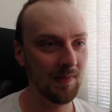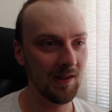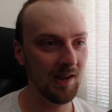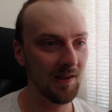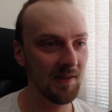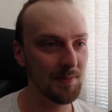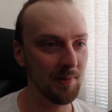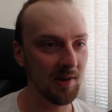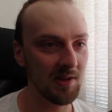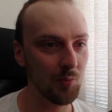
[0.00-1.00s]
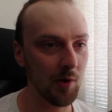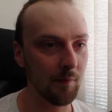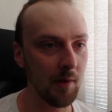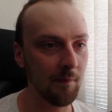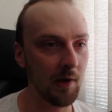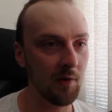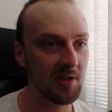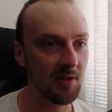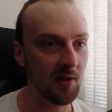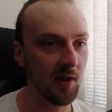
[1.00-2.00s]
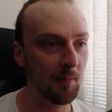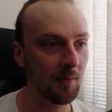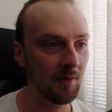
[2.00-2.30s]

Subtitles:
And this part is one of my favorites in the game.